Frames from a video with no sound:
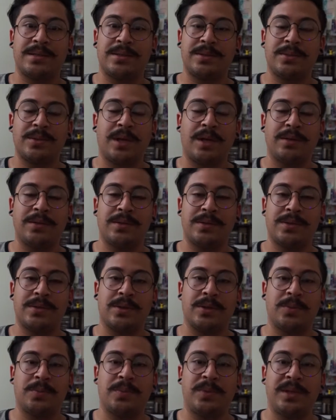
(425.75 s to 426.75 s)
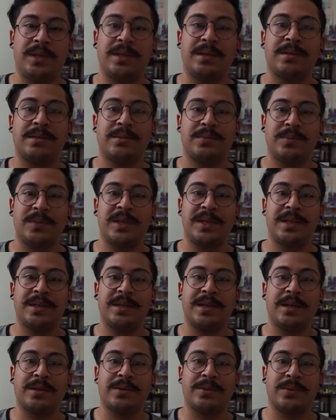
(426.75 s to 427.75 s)
Do not lose hope. We can
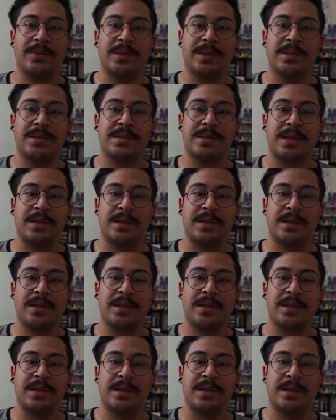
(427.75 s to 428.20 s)
get through this.